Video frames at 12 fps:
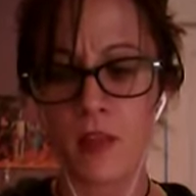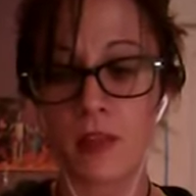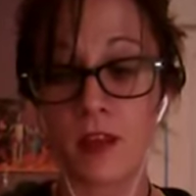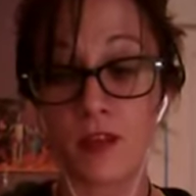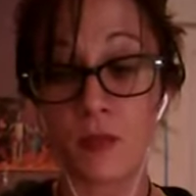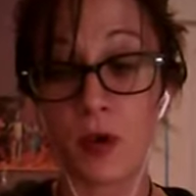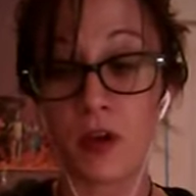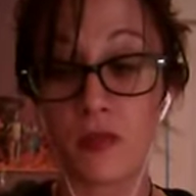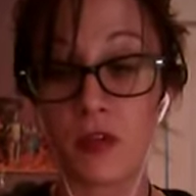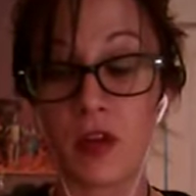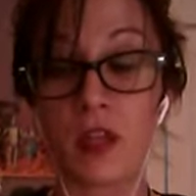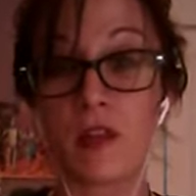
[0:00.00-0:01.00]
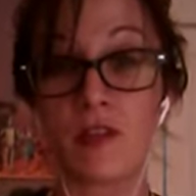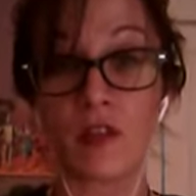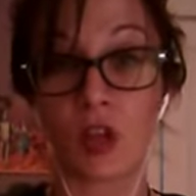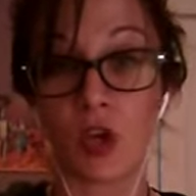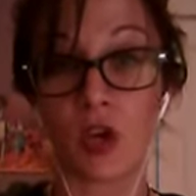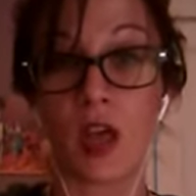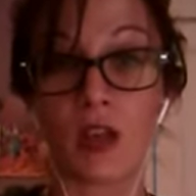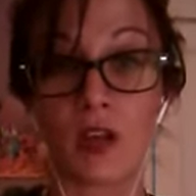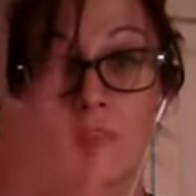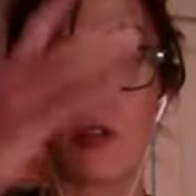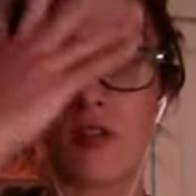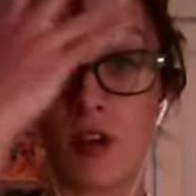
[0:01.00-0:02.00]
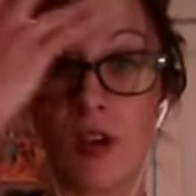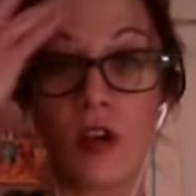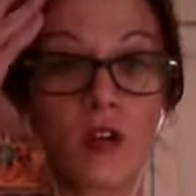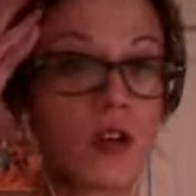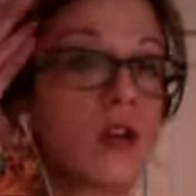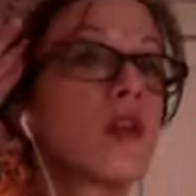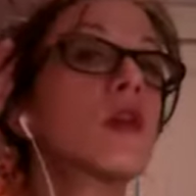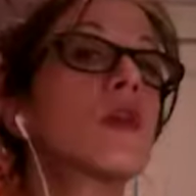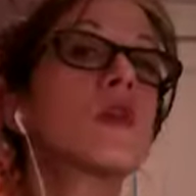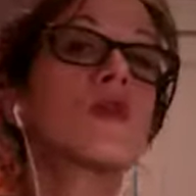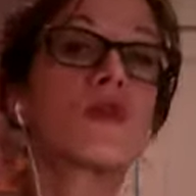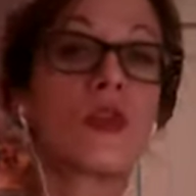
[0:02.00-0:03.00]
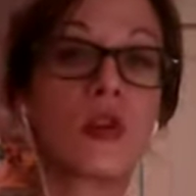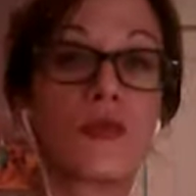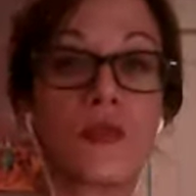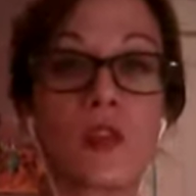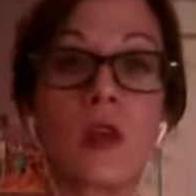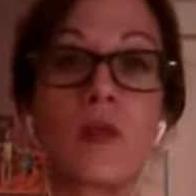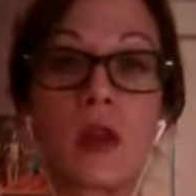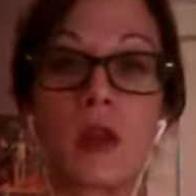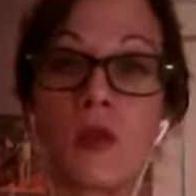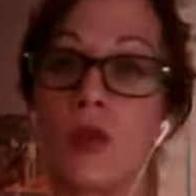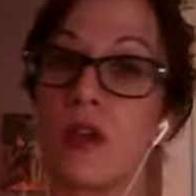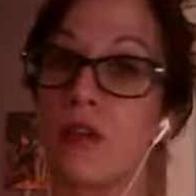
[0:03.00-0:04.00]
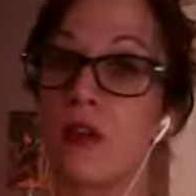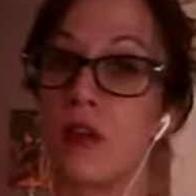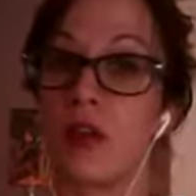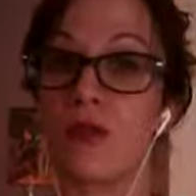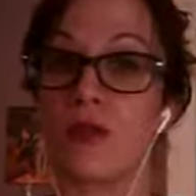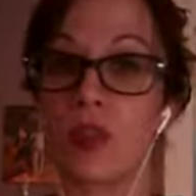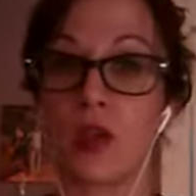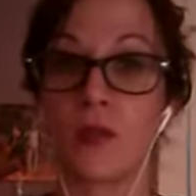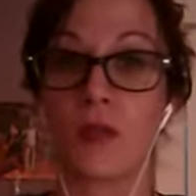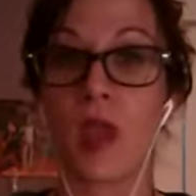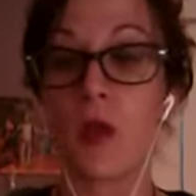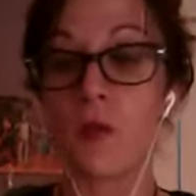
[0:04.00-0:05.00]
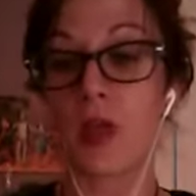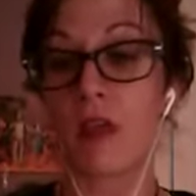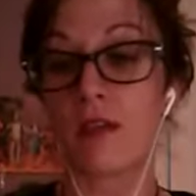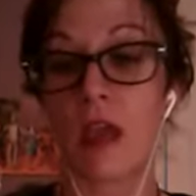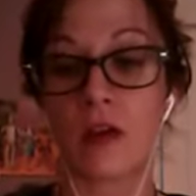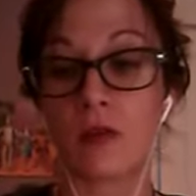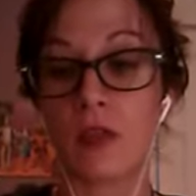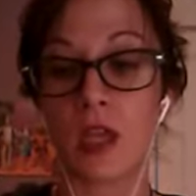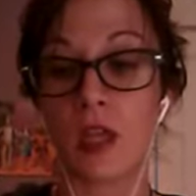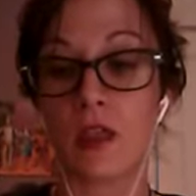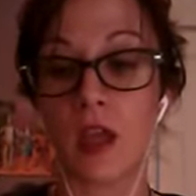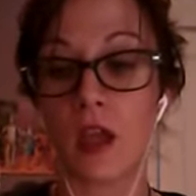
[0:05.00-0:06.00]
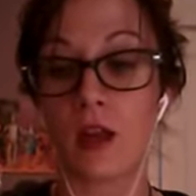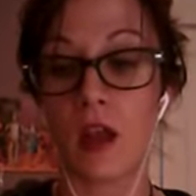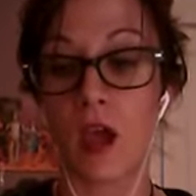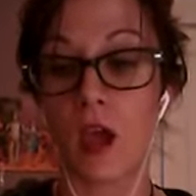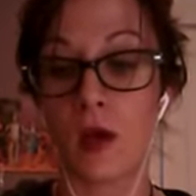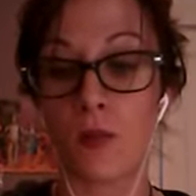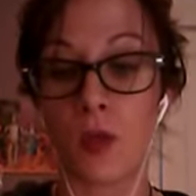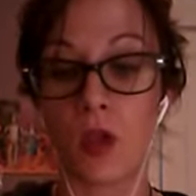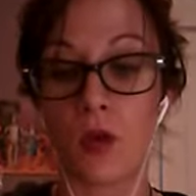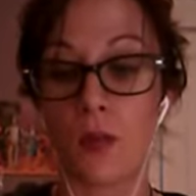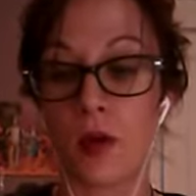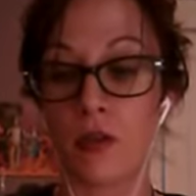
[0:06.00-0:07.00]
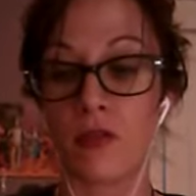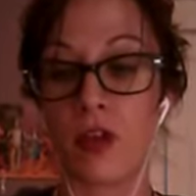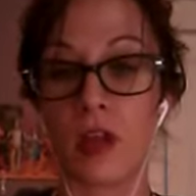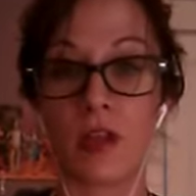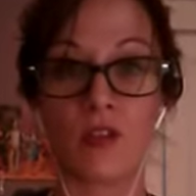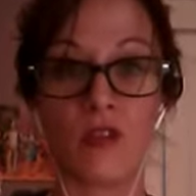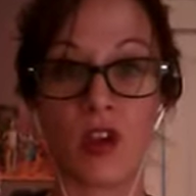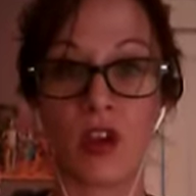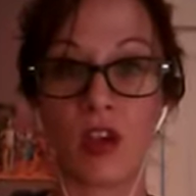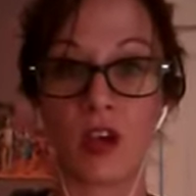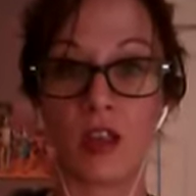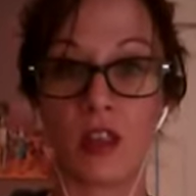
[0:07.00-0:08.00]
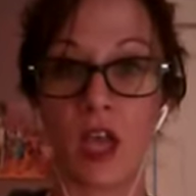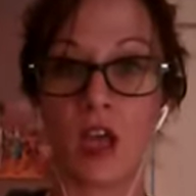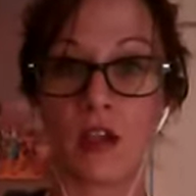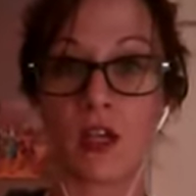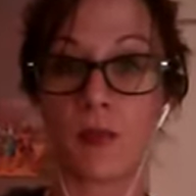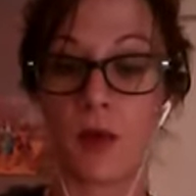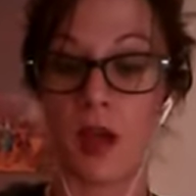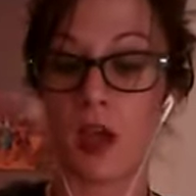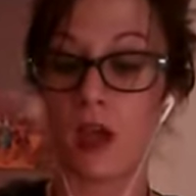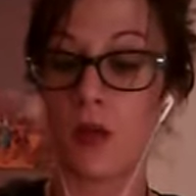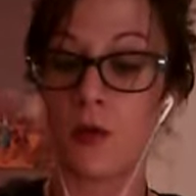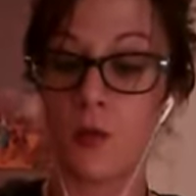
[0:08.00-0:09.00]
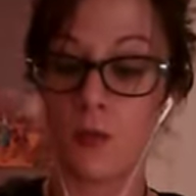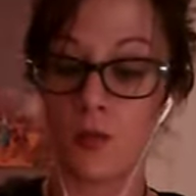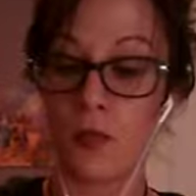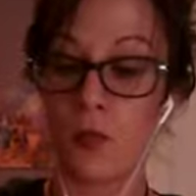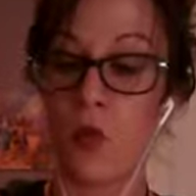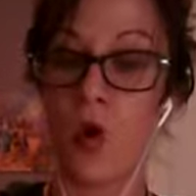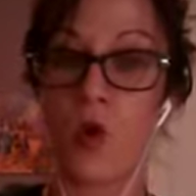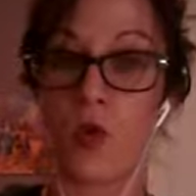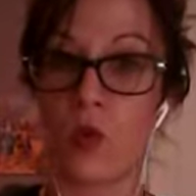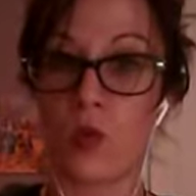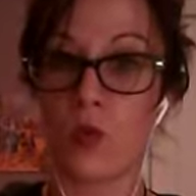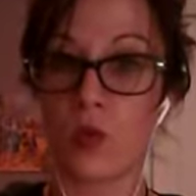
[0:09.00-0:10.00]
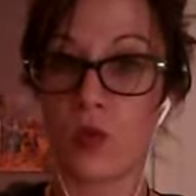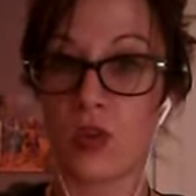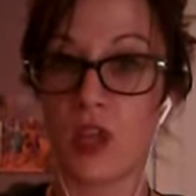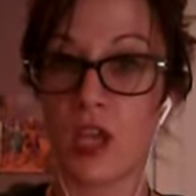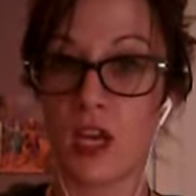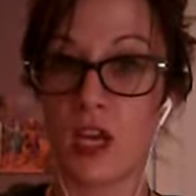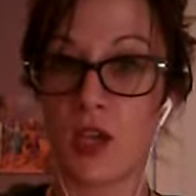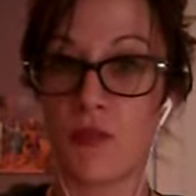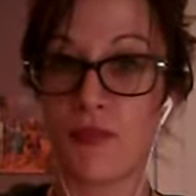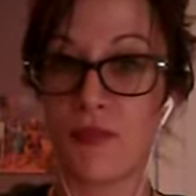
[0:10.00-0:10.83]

This person needs to learn how to discern who's good for them and who isn't good for them because I don't think that um, your person is very good at that, Gemini. Whoa, lady.